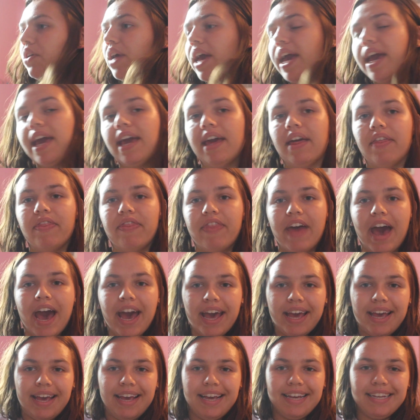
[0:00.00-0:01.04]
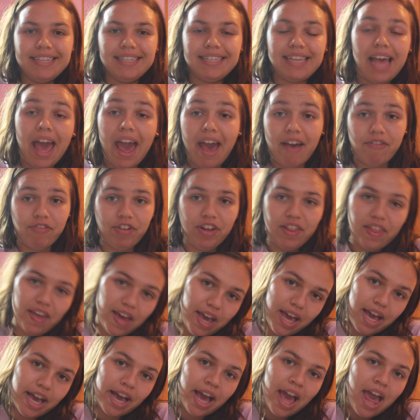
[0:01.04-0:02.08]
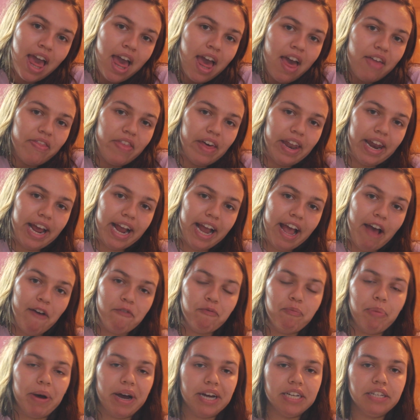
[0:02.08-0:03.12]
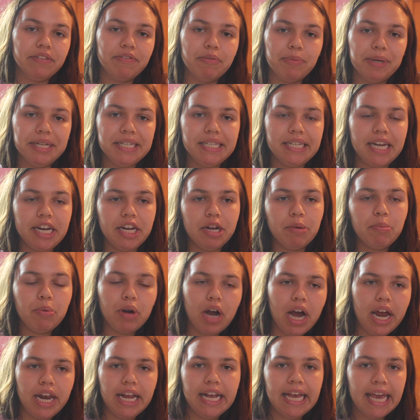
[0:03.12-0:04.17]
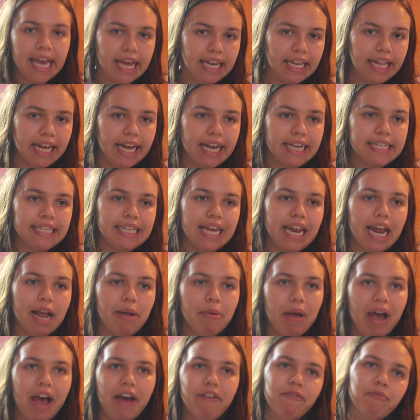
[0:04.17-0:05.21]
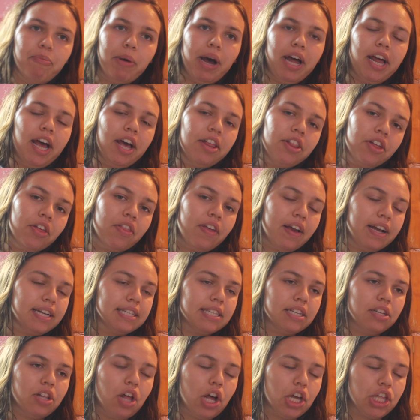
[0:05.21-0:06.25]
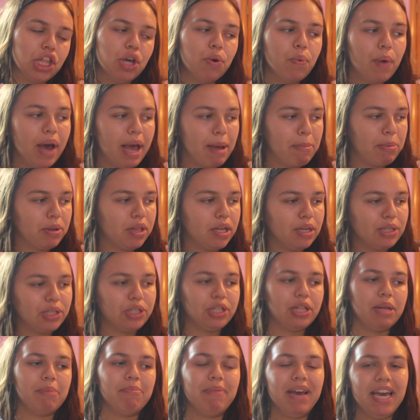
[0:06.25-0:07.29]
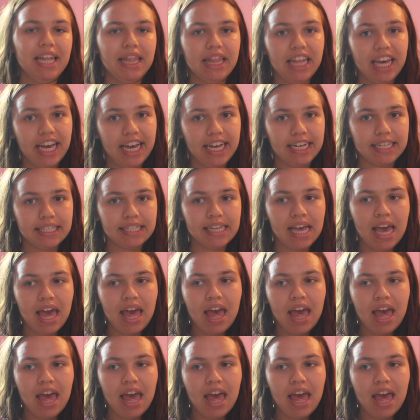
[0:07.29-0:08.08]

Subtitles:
Okay, that is everything that I have bought for my study abroad. Again, like I said, I have bought other things along the way, but those are the main things